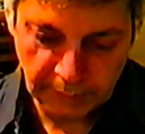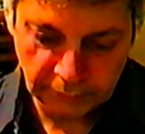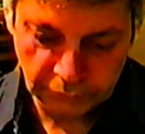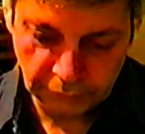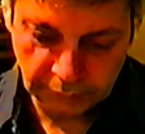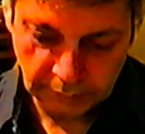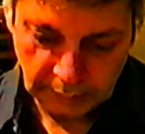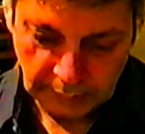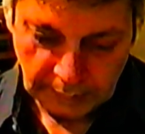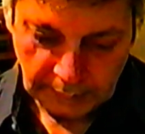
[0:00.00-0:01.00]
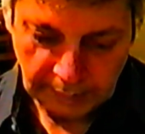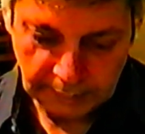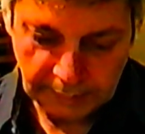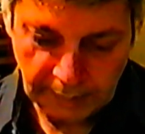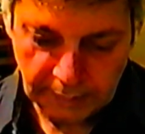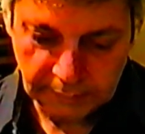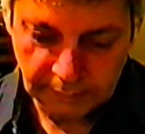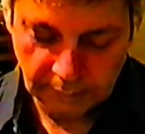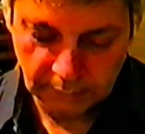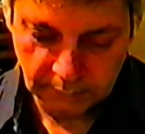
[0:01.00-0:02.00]
measure in
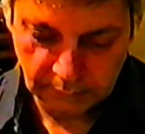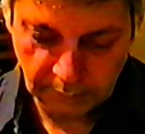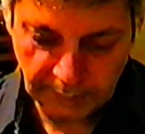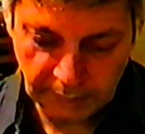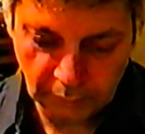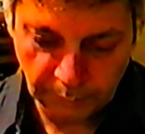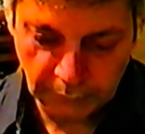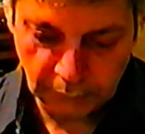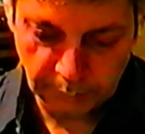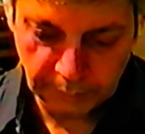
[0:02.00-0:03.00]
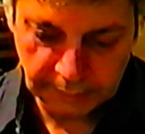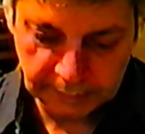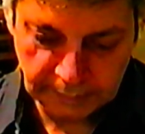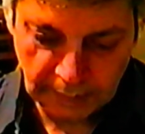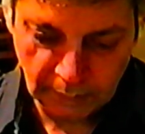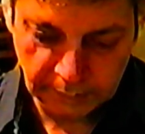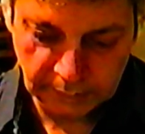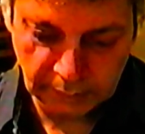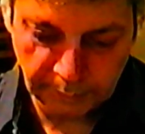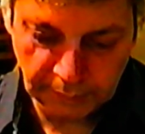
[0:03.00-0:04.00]
case the main computer breaks down
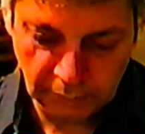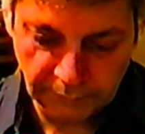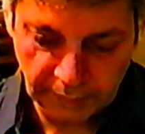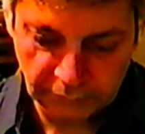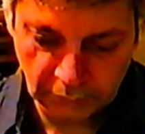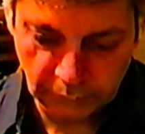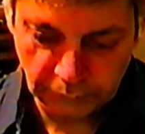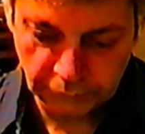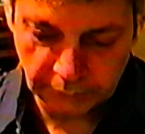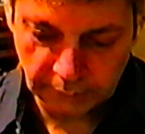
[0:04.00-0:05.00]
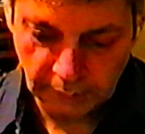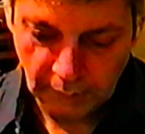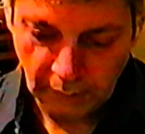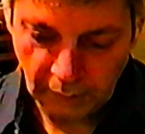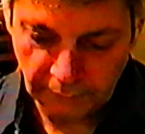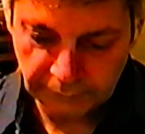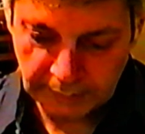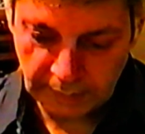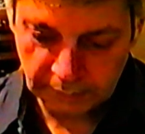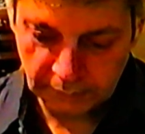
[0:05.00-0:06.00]
in the middle of execution
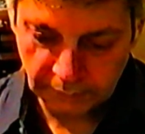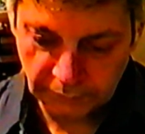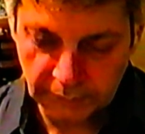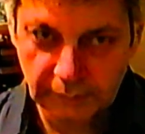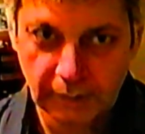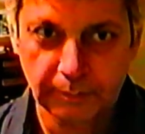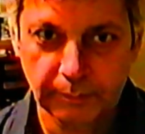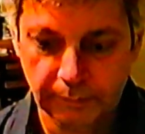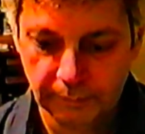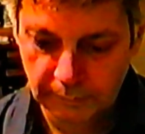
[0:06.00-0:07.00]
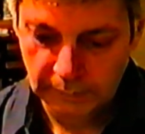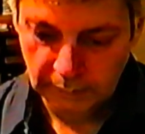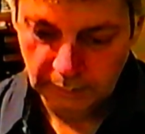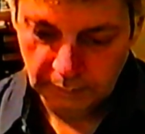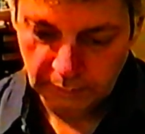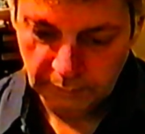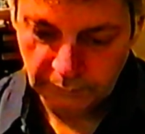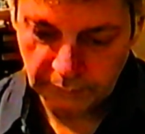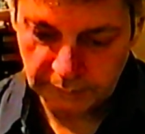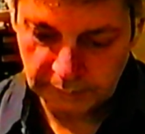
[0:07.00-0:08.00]
of task for some
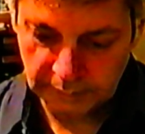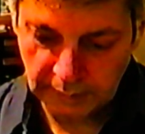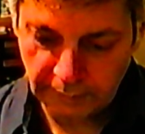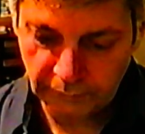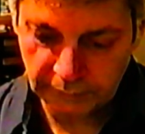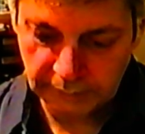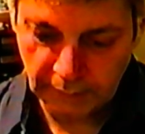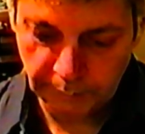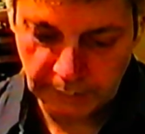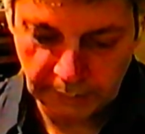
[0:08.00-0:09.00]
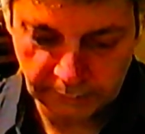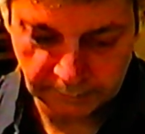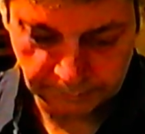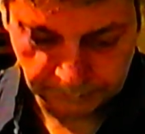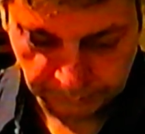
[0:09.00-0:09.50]
for same for same place